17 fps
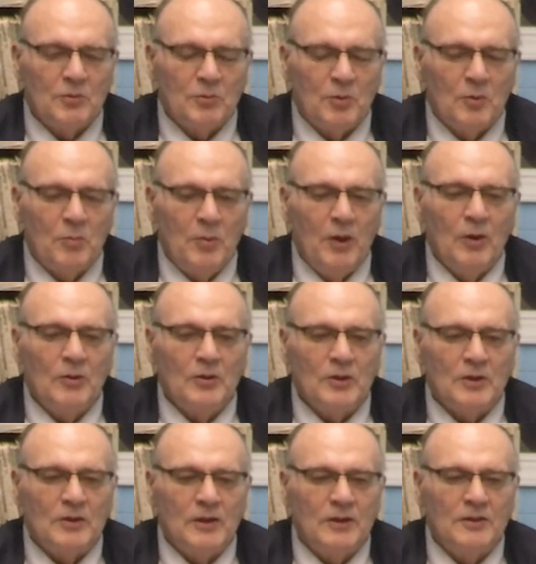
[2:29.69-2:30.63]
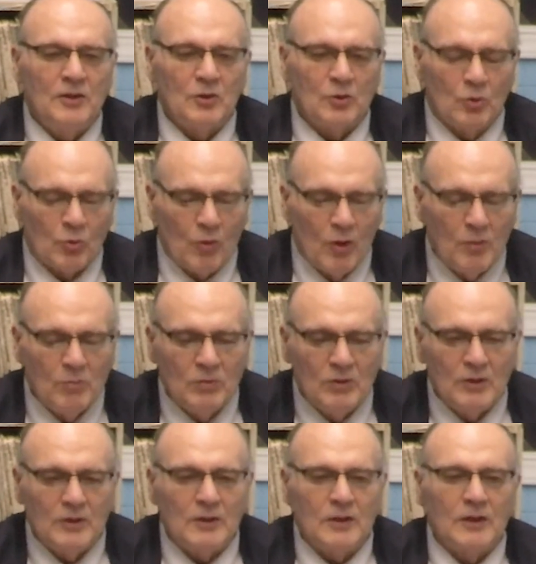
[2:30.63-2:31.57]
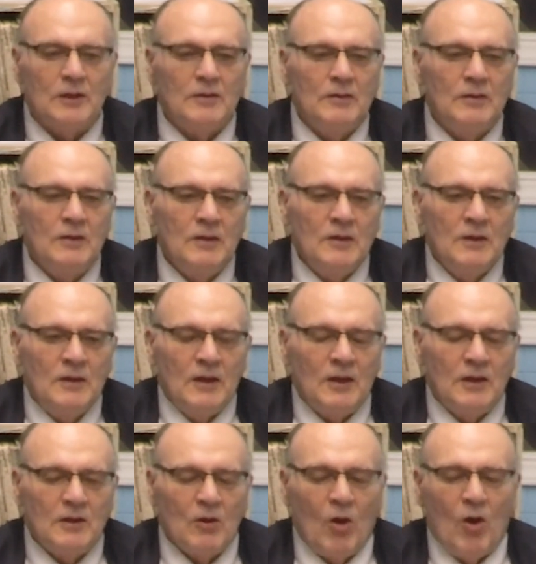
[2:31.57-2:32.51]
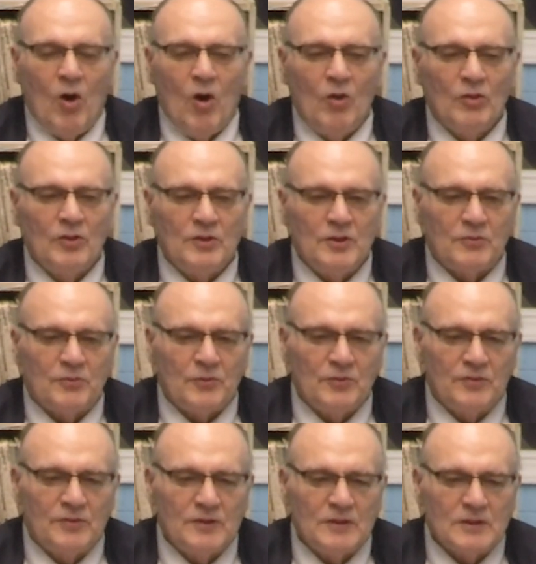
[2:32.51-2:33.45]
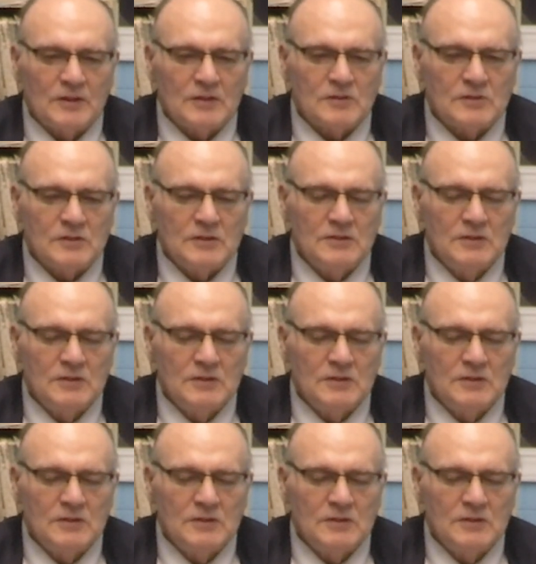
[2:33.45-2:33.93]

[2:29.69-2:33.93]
the rebellion and their grumbling and all the different things.